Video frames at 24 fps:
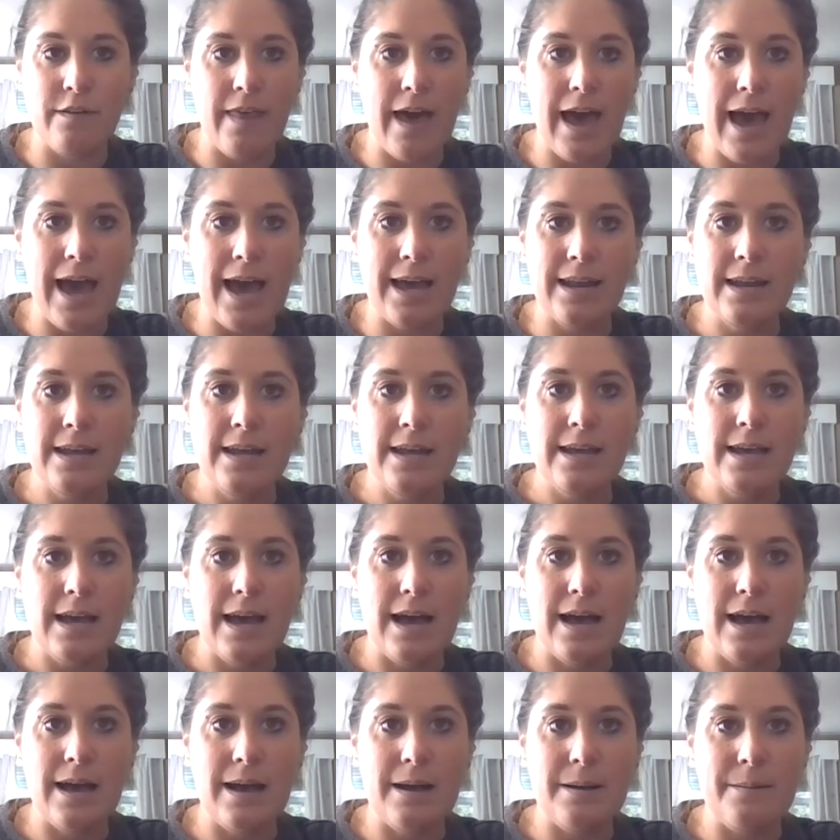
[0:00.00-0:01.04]
for that.
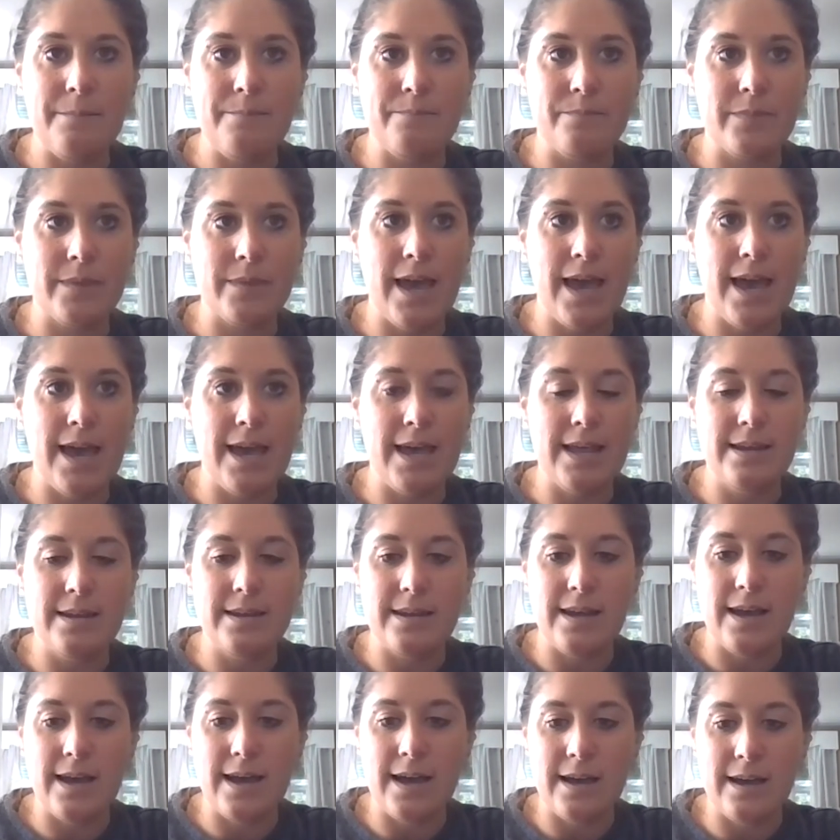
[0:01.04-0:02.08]

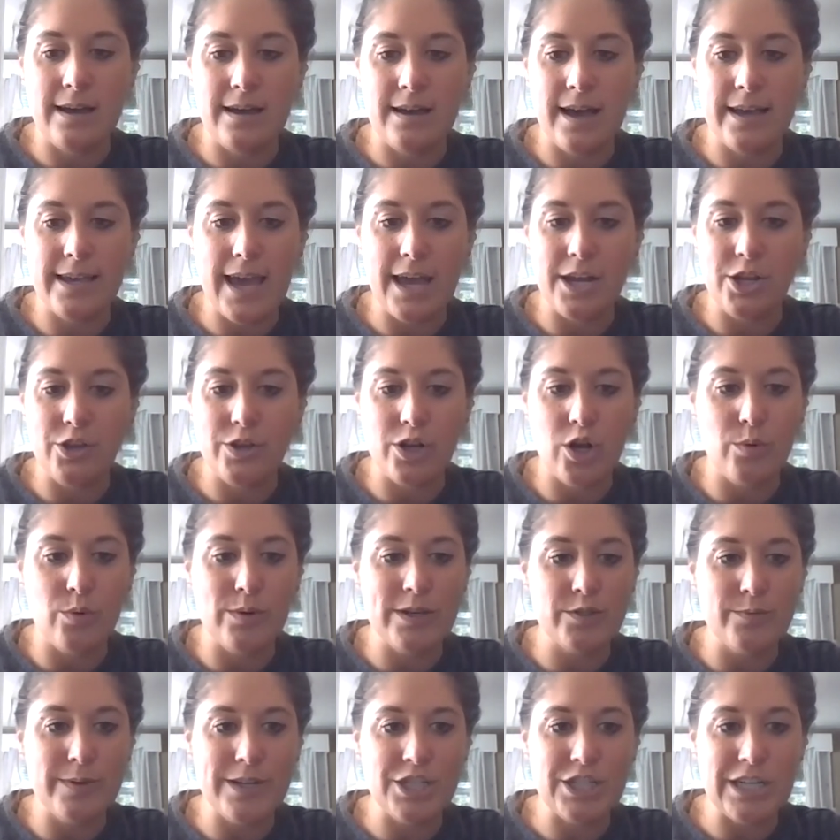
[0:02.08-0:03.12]
Again, you can
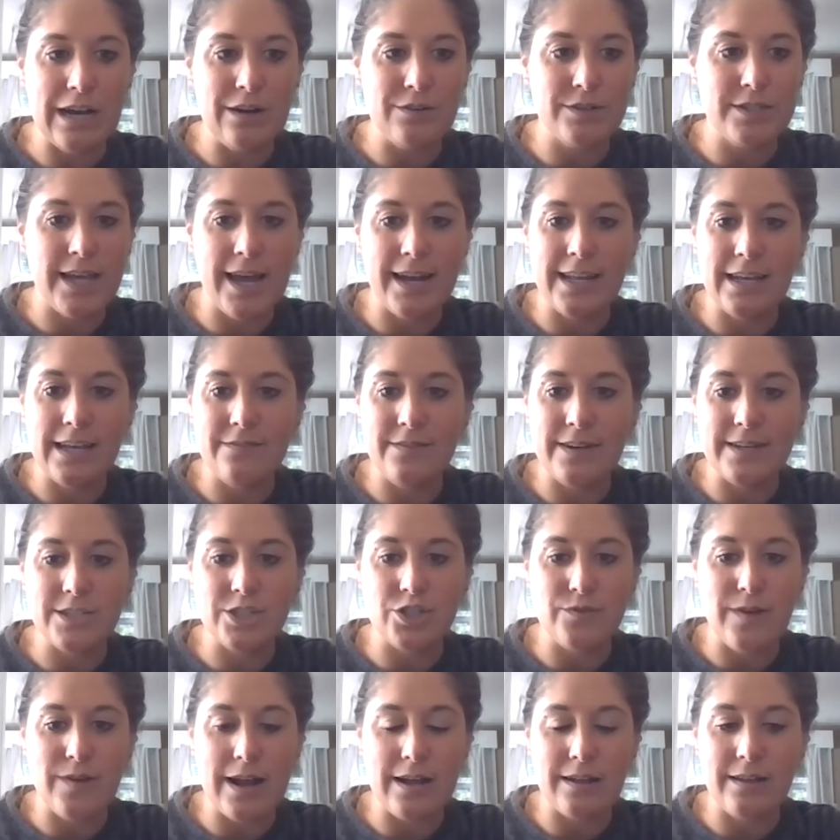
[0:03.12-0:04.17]
always reach out to any of us
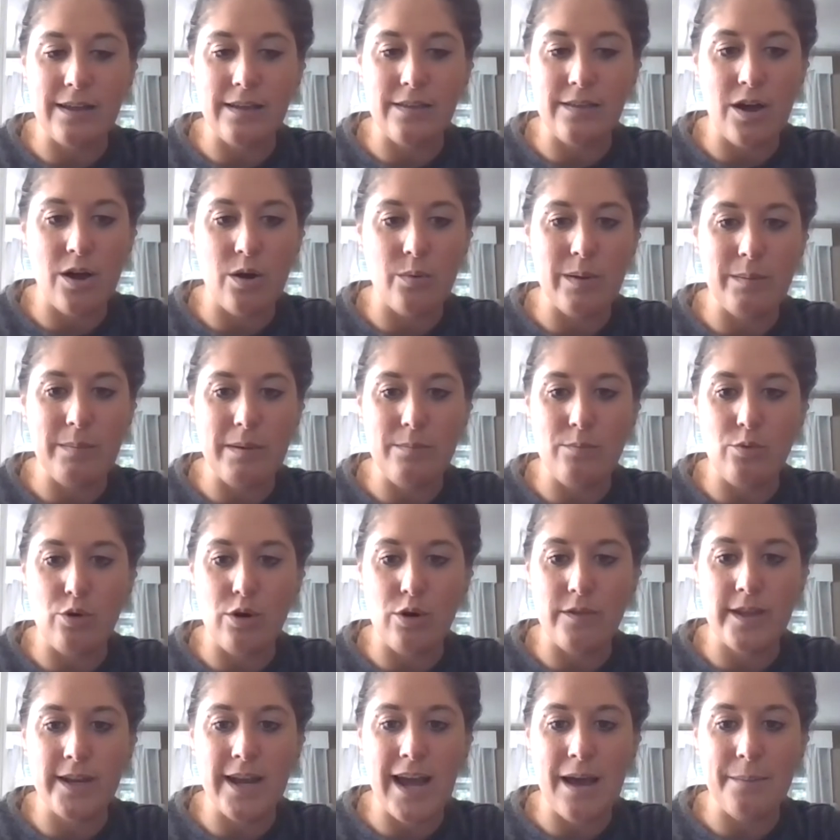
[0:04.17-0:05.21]
directly, though. We'd be more
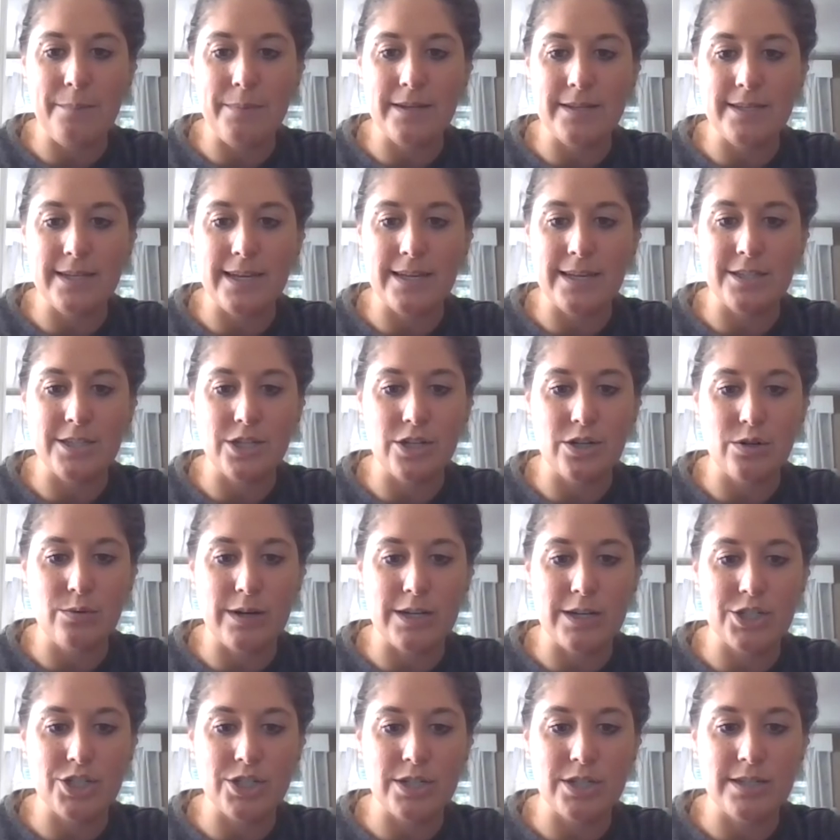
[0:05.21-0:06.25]
than happy to answer your
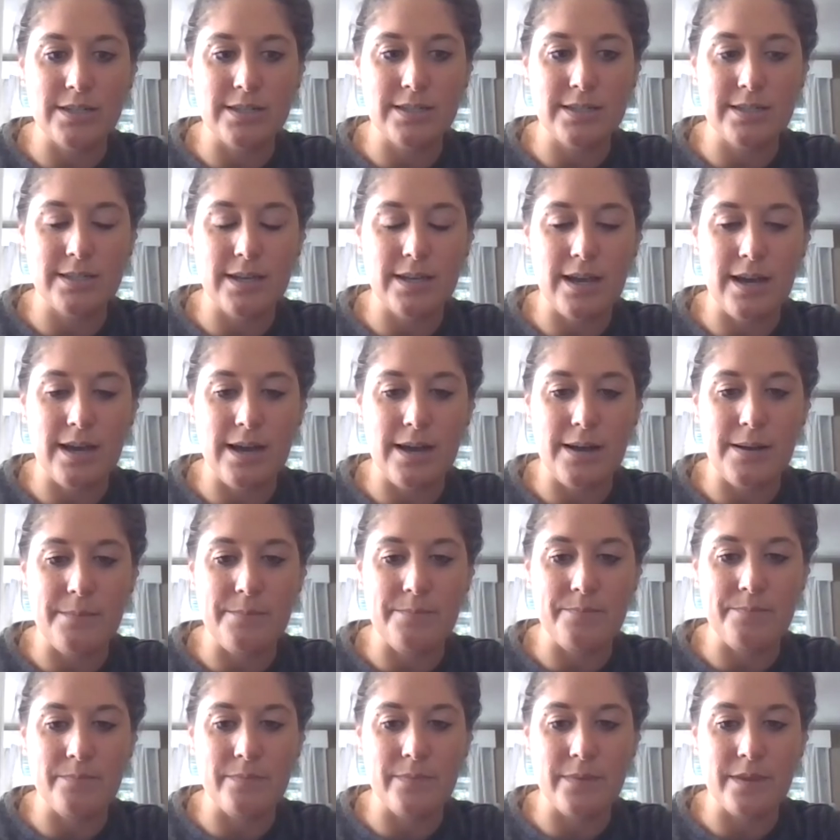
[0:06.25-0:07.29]
questions,
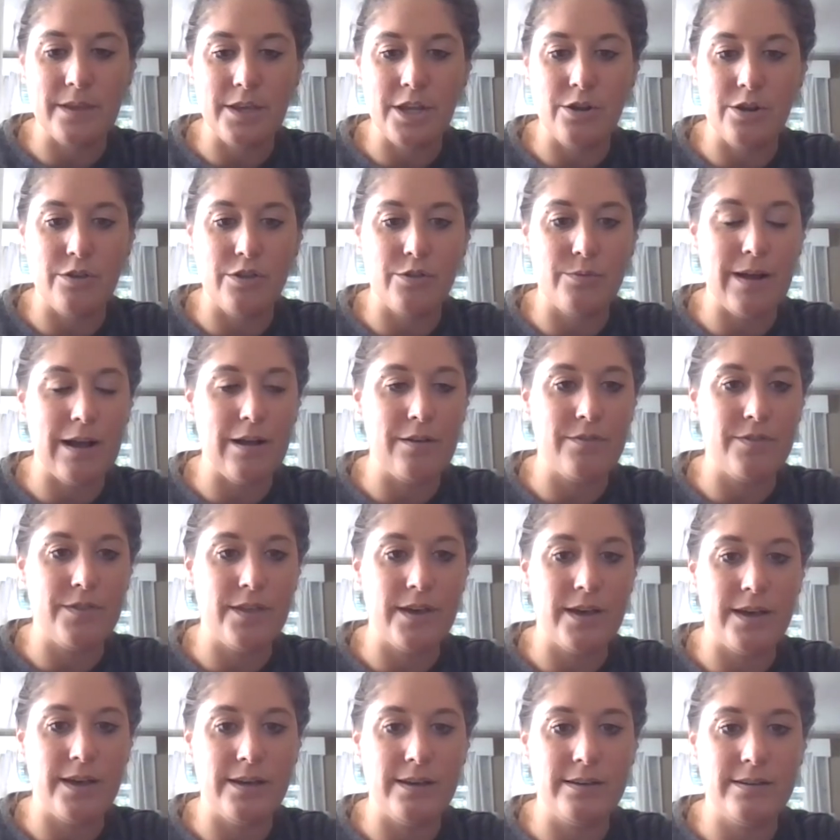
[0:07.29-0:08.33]
throughout
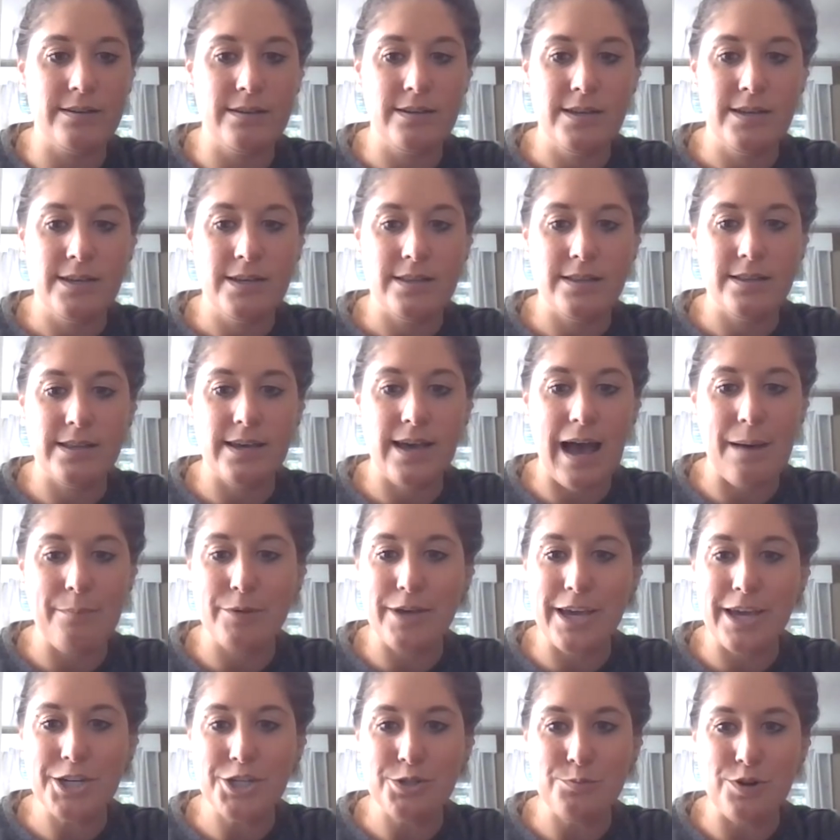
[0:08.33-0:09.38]
the
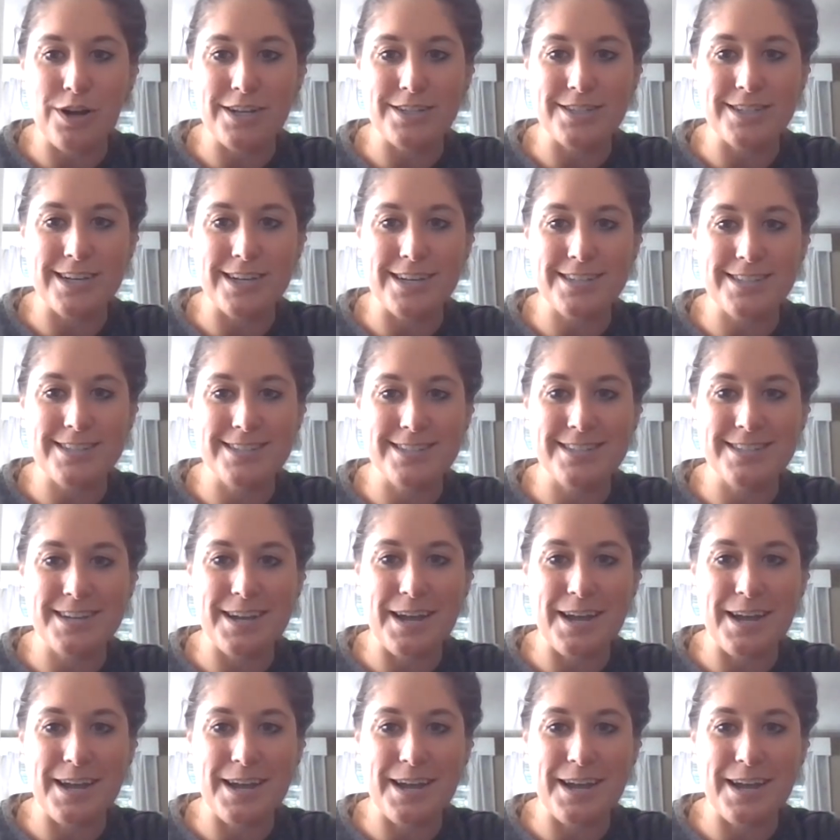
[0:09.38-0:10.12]
application process.